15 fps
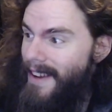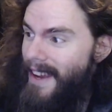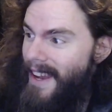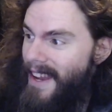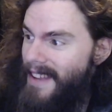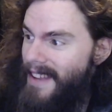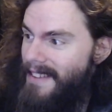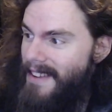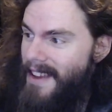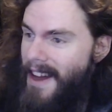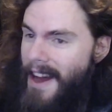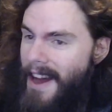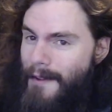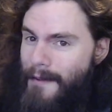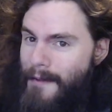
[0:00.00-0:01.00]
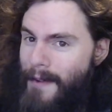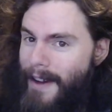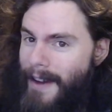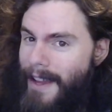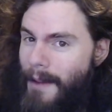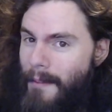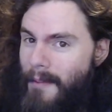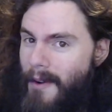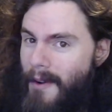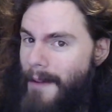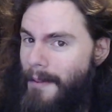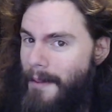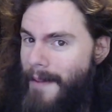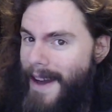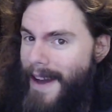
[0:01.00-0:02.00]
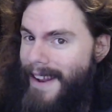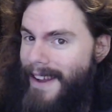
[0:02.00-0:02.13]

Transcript: it's not fucking problematic